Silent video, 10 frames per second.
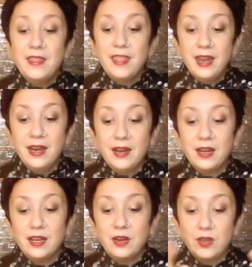Then
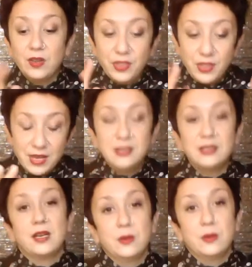I got
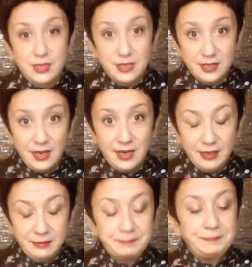these girls
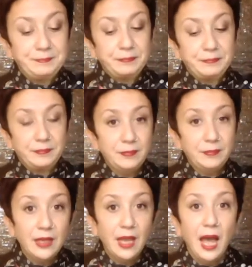designing,
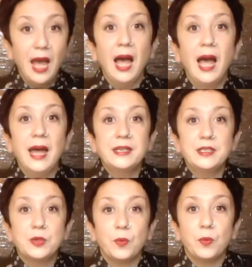
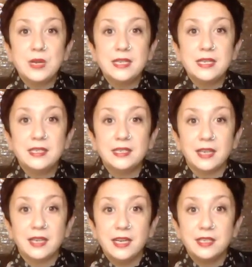and we
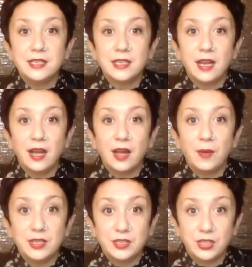designed
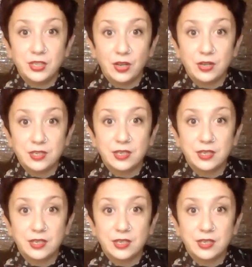a skirt.